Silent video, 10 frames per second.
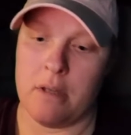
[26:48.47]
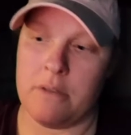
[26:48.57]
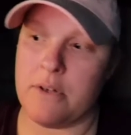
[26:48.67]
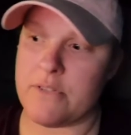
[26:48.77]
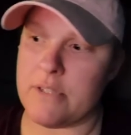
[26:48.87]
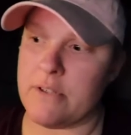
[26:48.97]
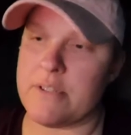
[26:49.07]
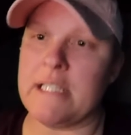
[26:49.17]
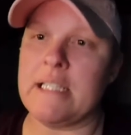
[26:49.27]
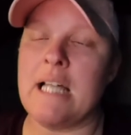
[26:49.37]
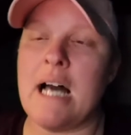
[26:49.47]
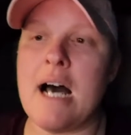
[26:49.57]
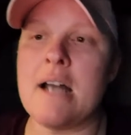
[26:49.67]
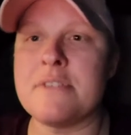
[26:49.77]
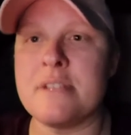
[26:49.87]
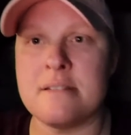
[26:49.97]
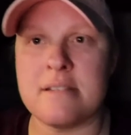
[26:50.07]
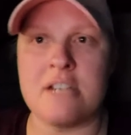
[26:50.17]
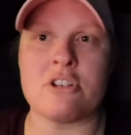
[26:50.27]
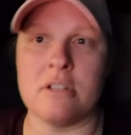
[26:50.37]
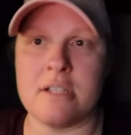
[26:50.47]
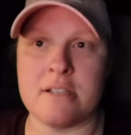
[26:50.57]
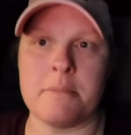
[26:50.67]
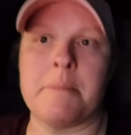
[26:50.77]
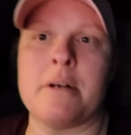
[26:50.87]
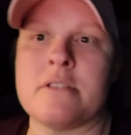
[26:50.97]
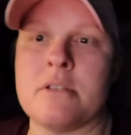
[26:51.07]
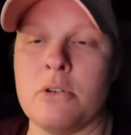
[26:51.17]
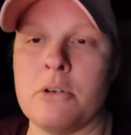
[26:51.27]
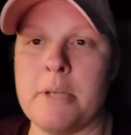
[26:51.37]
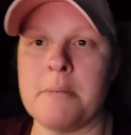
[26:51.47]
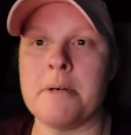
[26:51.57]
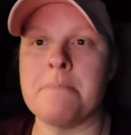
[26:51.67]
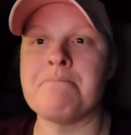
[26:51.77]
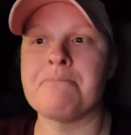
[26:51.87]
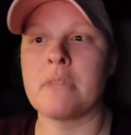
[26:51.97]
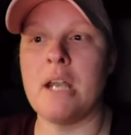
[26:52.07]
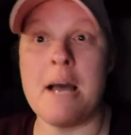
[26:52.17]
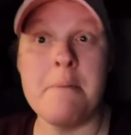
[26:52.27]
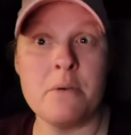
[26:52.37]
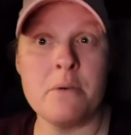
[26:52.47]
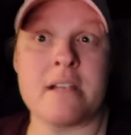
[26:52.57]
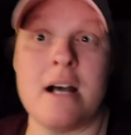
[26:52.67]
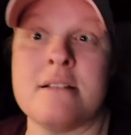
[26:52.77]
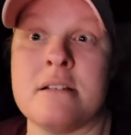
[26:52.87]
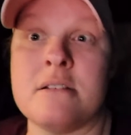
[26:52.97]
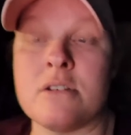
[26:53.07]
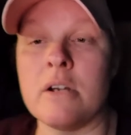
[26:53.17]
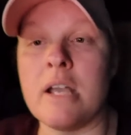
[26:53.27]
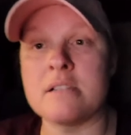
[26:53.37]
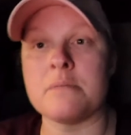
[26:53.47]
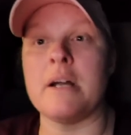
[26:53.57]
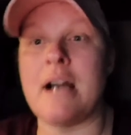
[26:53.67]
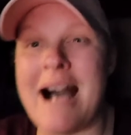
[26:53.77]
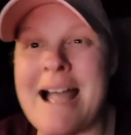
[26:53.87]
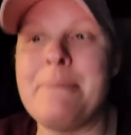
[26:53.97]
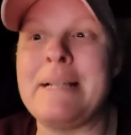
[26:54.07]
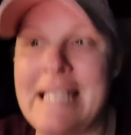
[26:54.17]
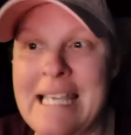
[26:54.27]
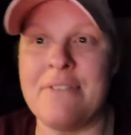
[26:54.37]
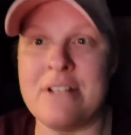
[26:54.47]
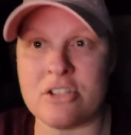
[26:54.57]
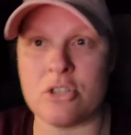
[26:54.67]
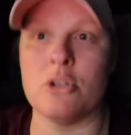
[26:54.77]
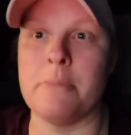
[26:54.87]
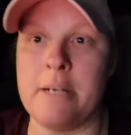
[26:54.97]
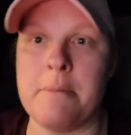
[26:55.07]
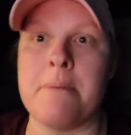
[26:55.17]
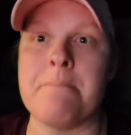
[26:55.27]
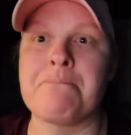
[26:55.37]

there's there's a lot of sensationalism about solar minimum and i'm in wisconsin so guess what i believe in solar minimum